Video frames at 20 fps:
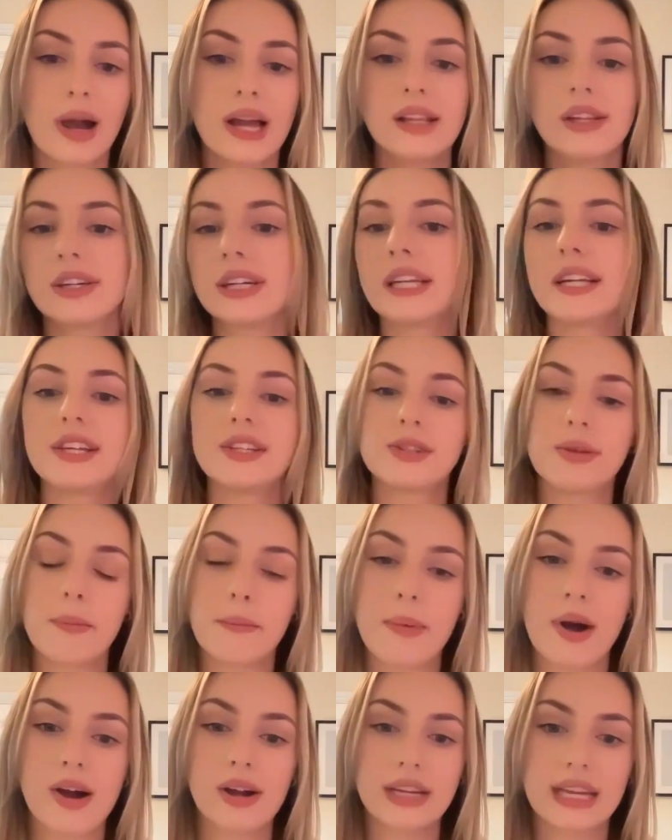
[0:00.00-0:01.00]
by looking at some
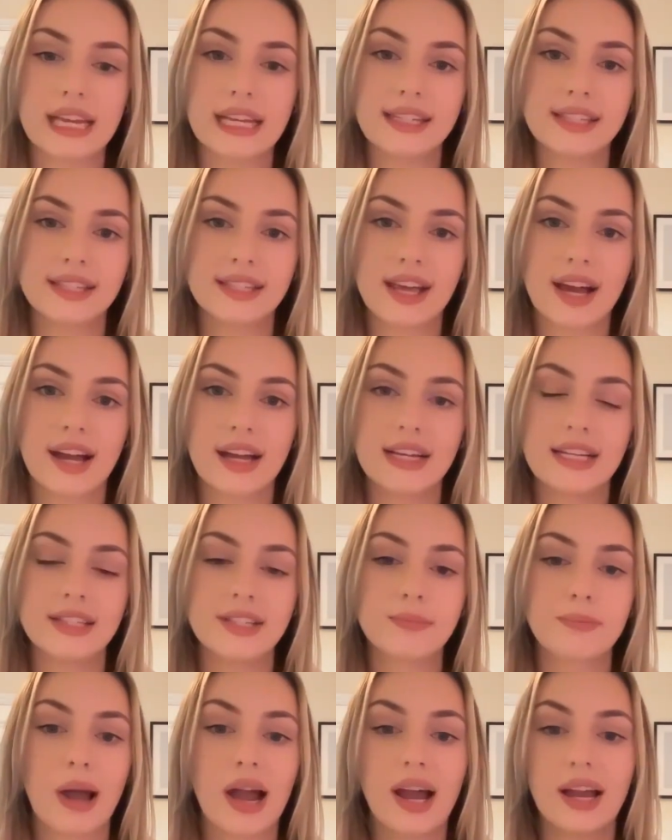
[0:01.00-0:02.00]
market insights
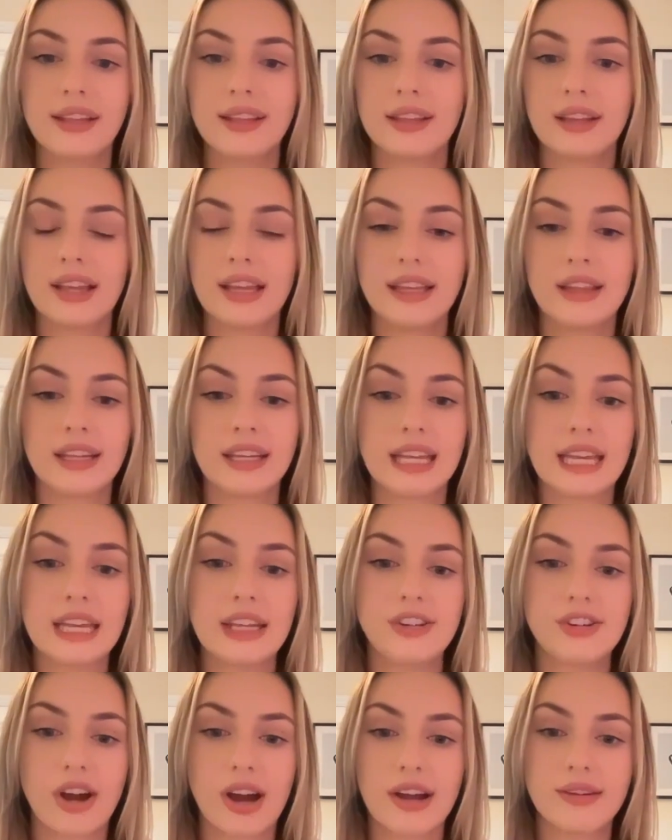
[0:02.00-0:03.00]
in the key
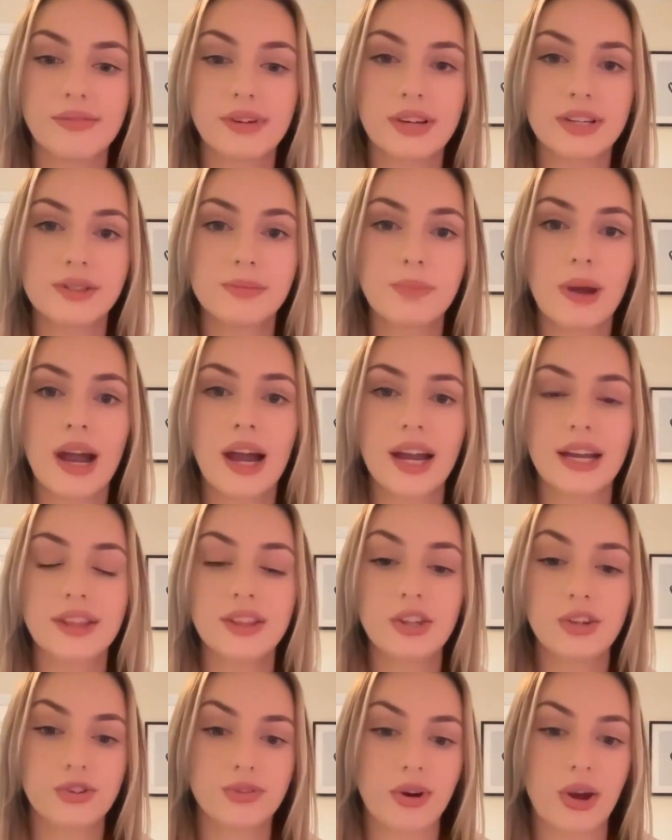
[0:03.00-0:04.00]
drivers behind the
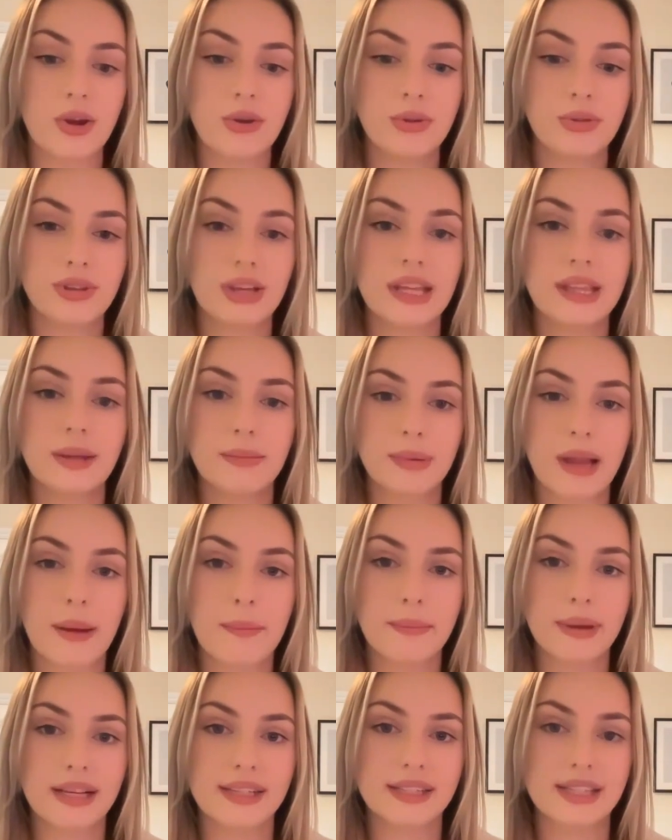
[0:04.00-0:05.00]
growth in the
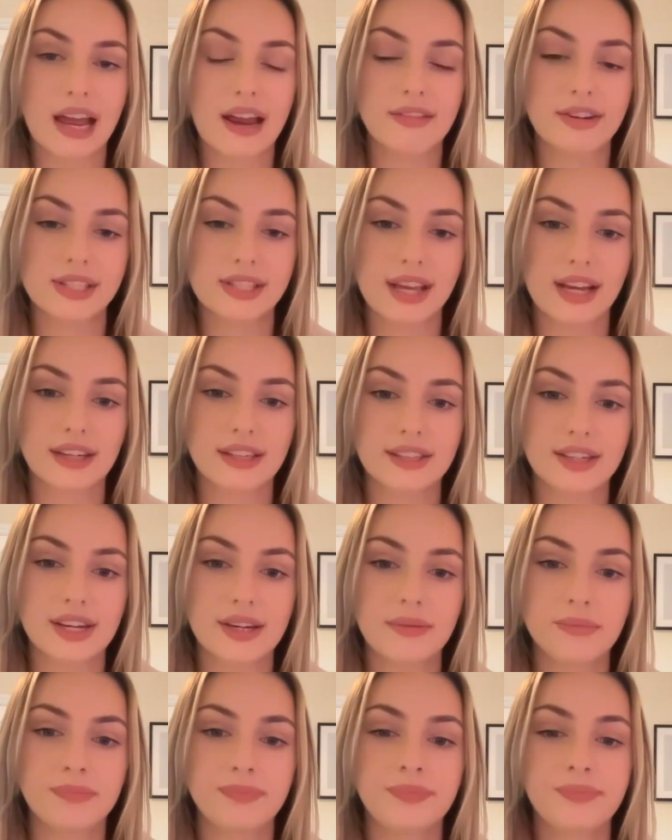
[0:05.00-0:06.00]
plant-based dairy sector.
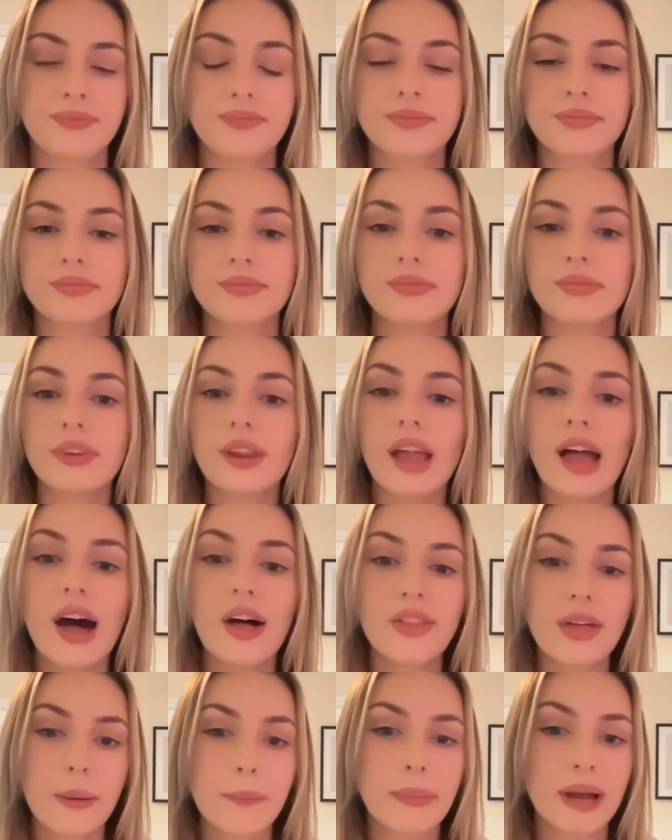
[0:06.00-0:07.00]
I'll
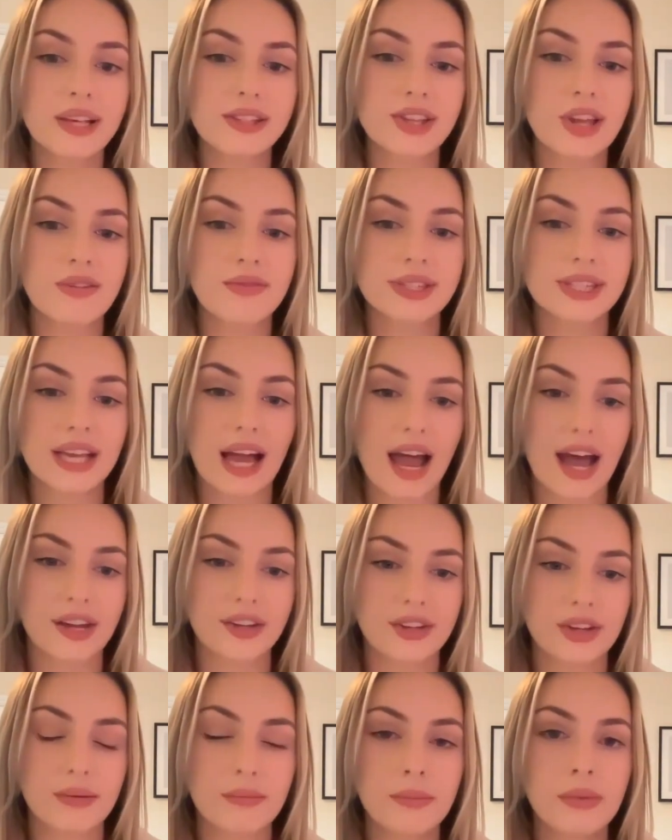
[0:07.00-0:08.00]
then pass over to
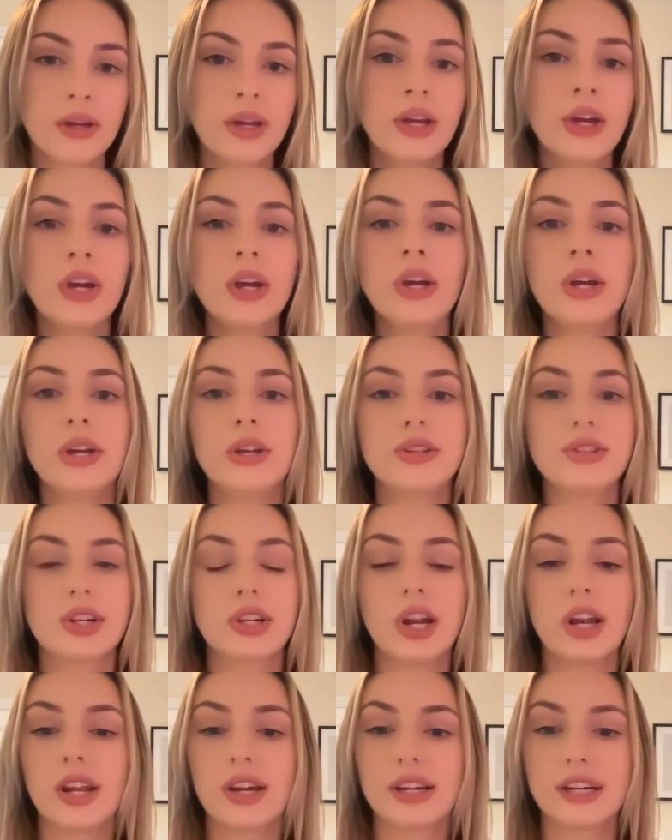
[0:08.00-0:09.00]
Adam, who's going
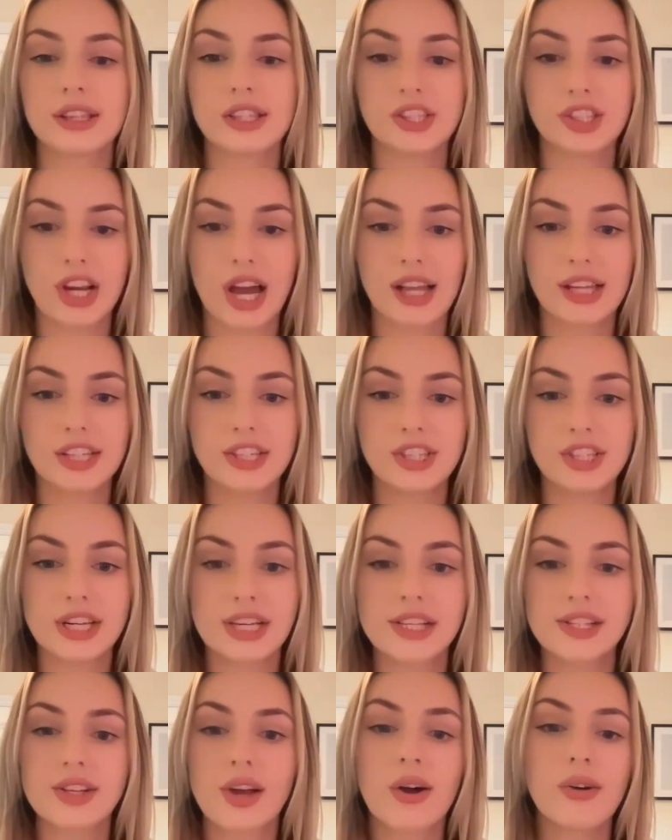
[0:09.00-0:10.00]
to look at the
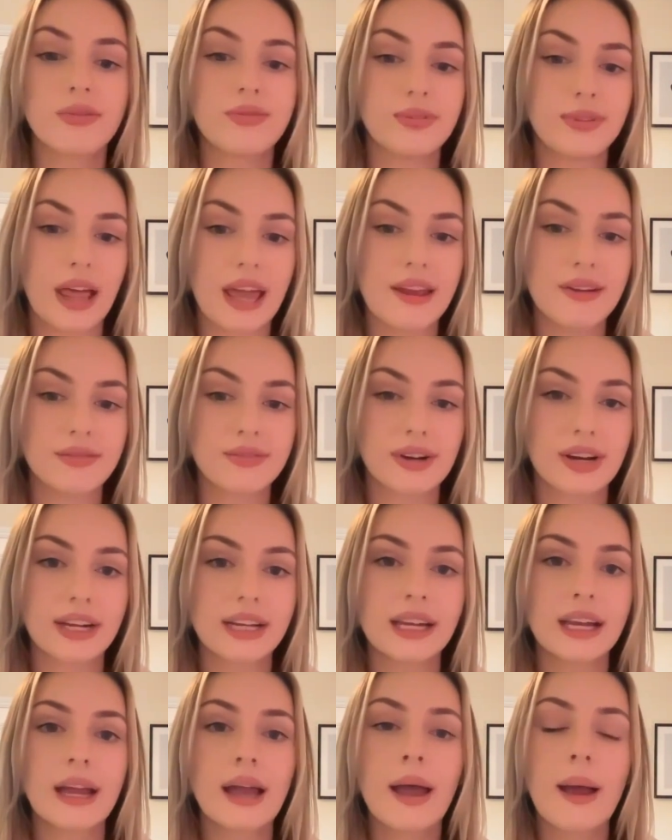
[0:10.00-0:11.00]
challenges of
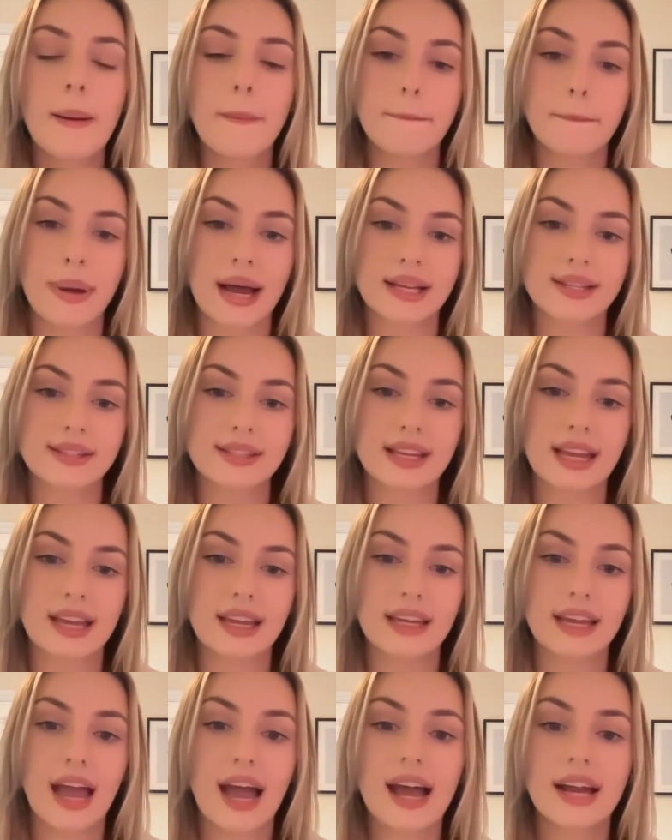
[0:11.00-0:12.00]
flavouring,
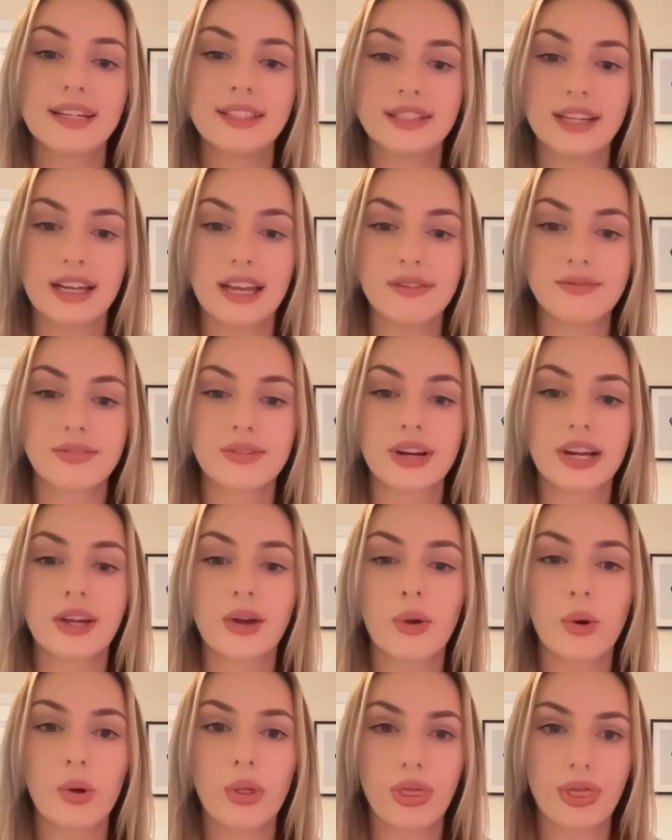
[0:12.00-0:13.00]
masking, and delivering
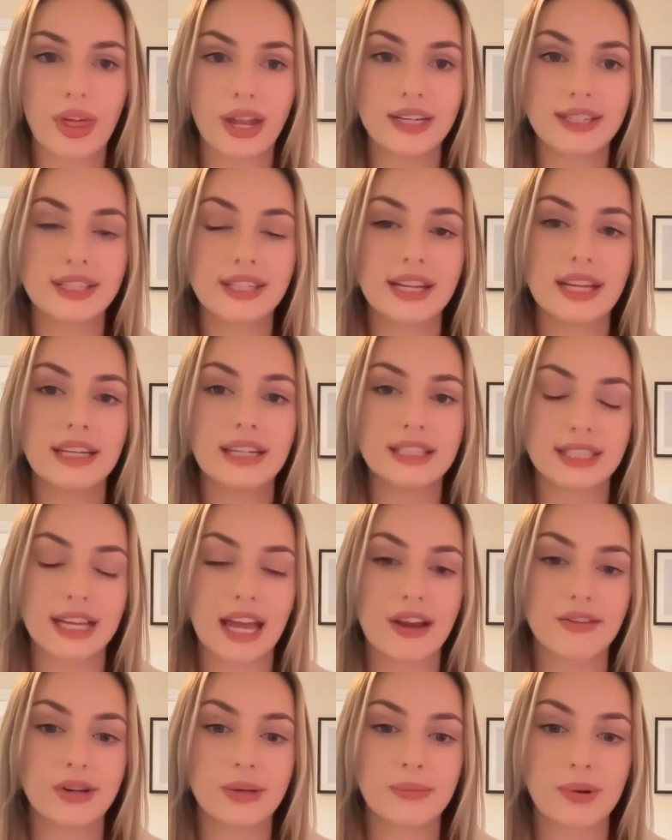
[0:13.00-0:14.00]
authentic
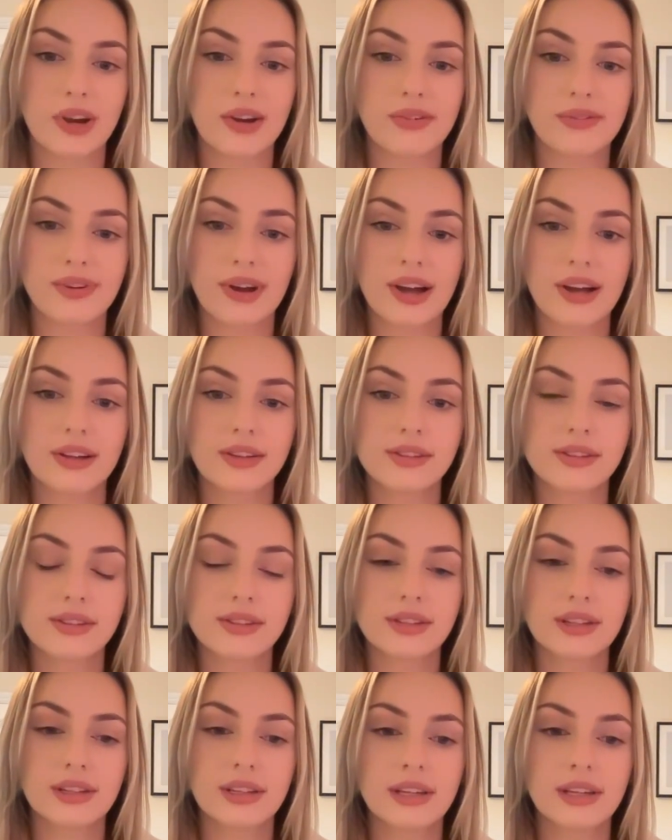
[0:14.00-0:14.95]
dairy profiles.